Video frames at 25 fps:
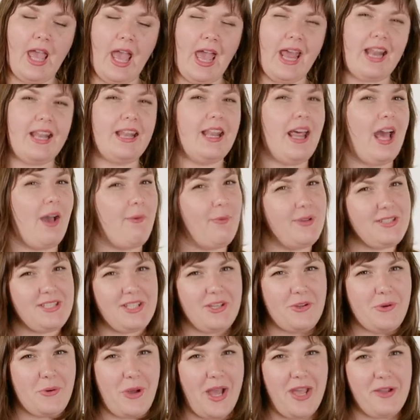And that
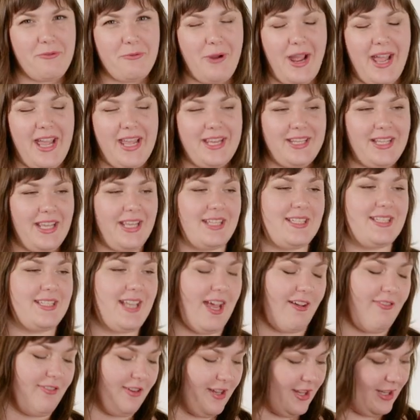wasn't quite right. It's
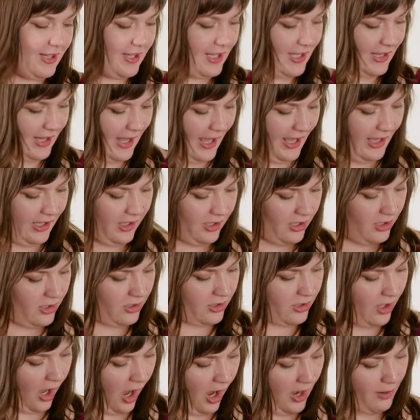definitely like
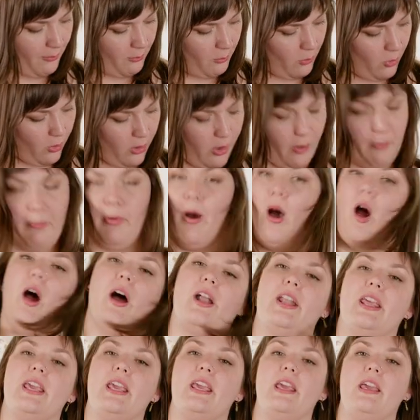got more
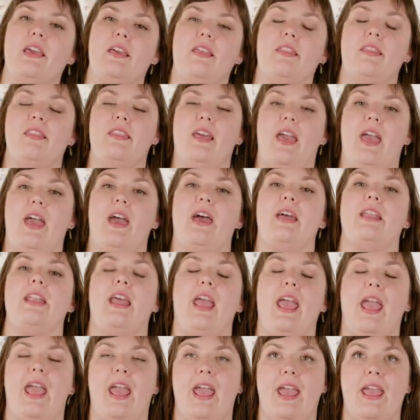body than
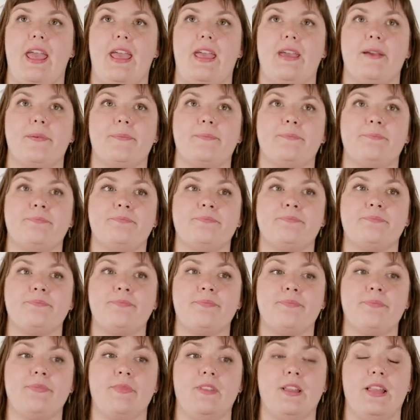a
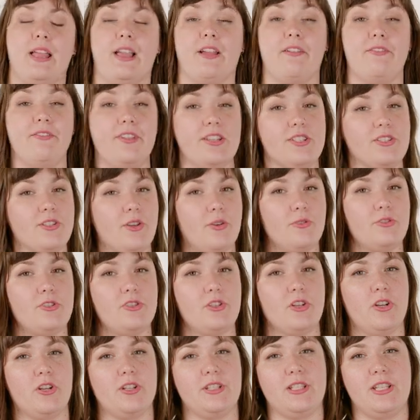like a viscose
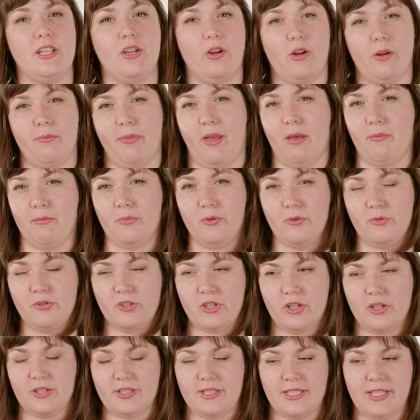jersey or a bamboo
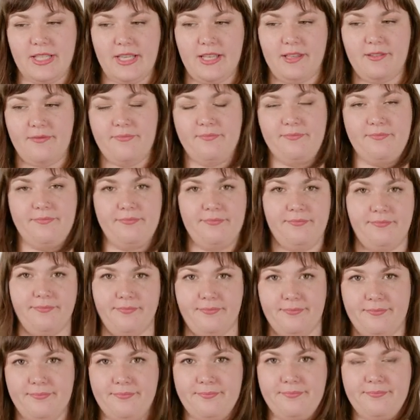jersey.
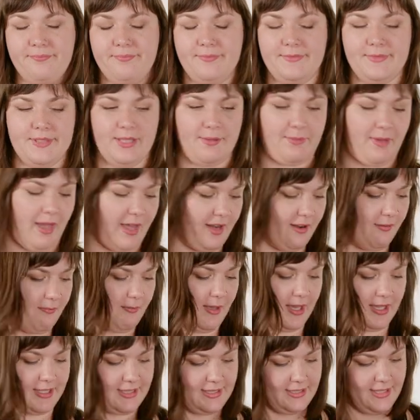Some kind of
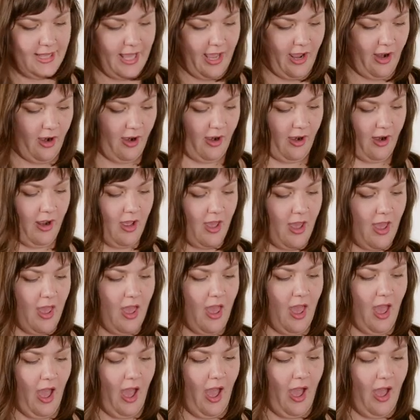mix there.
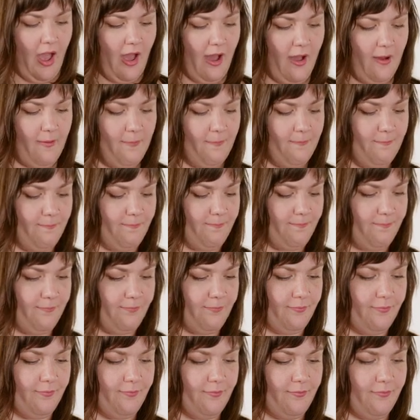Um,
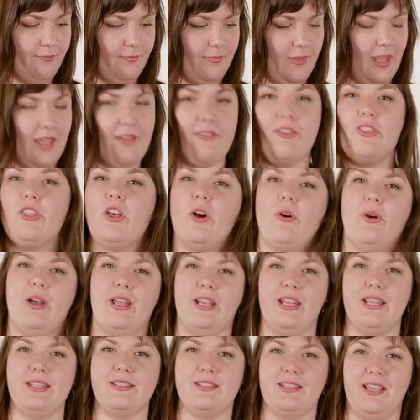even though
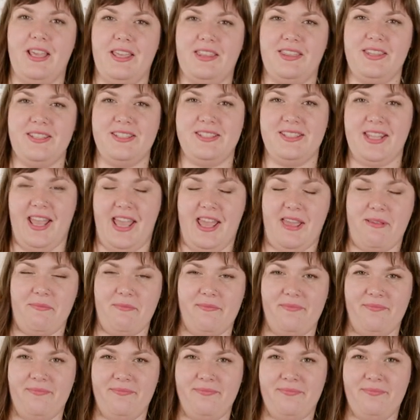it is like the
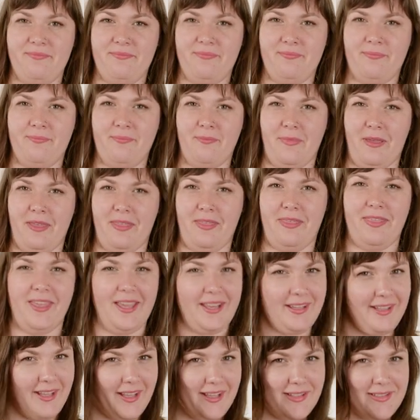same
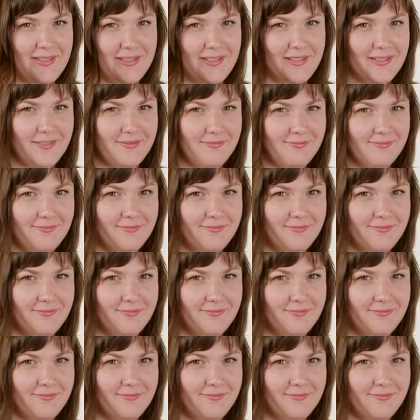thickness